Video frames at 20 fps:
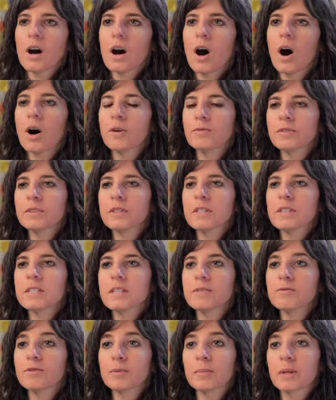Hopefully this
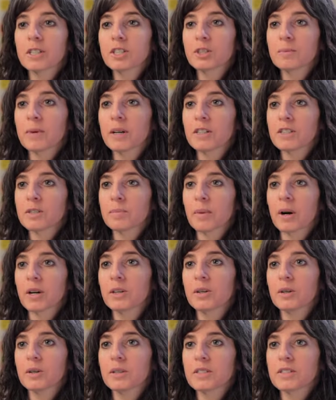information about SMART
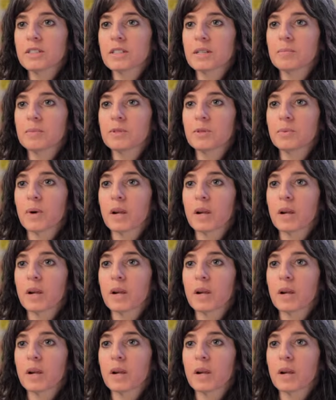goals seems